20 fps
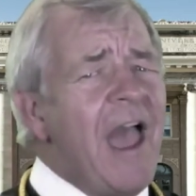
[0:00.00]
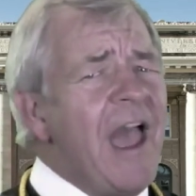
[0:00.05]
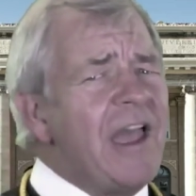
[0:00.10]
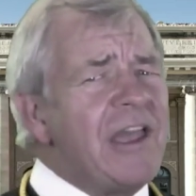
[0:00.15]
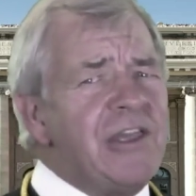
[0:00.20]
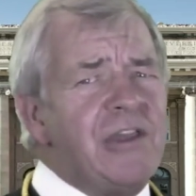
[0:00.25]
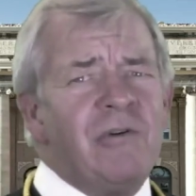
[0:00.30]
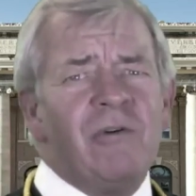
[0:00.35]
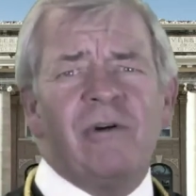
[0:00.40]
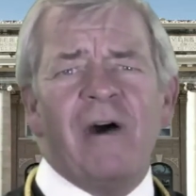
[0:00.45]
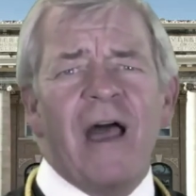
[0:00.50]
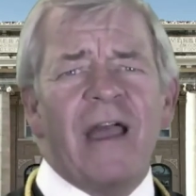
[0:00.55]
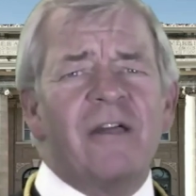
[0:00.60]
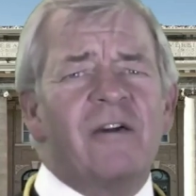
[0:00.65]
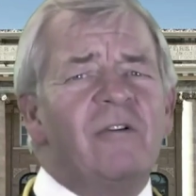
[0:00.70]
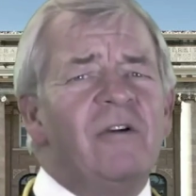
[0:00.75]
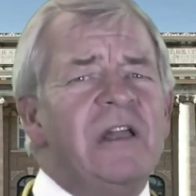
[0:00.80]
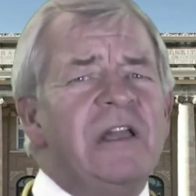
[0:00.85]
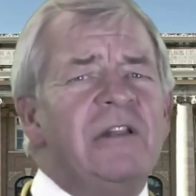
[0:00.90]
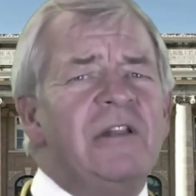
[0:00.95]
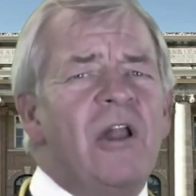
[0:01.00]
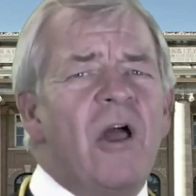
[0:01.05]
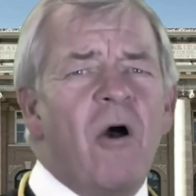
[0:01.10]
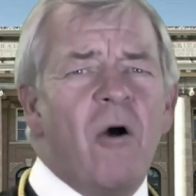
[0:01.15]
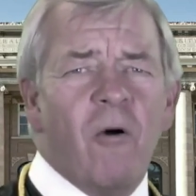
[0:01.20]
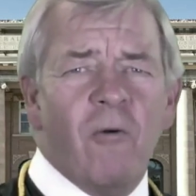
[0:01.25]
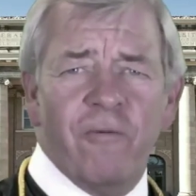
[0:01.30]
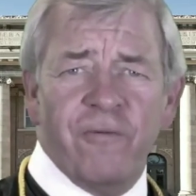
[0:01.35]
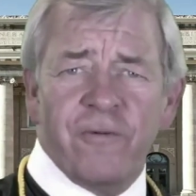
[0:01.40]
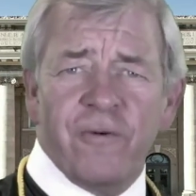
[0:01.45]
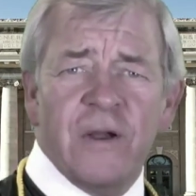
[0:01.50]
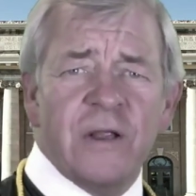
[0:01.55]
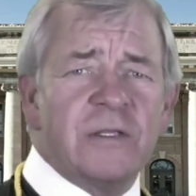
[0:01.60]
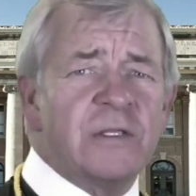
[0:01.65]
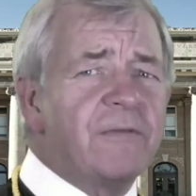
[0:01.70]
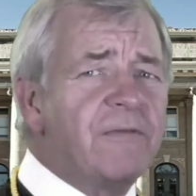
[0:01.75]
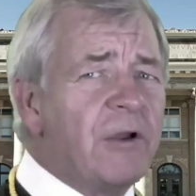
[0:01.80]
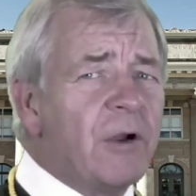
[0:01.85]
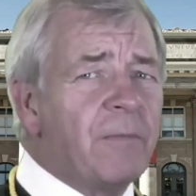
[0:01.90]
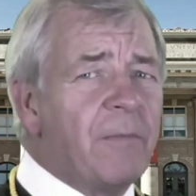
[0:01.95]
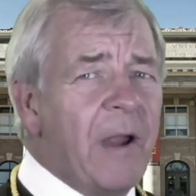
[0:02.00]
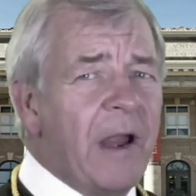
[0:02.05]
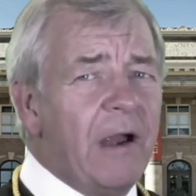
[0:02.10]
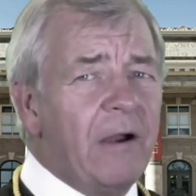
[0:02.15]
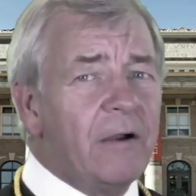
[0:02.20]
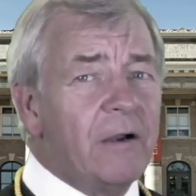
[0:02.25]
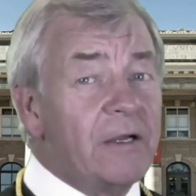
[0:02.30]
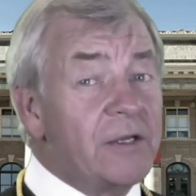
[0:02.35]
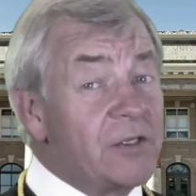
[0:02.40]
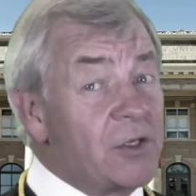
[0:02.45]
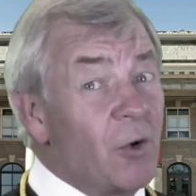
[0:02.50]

You likely know friends of your parents,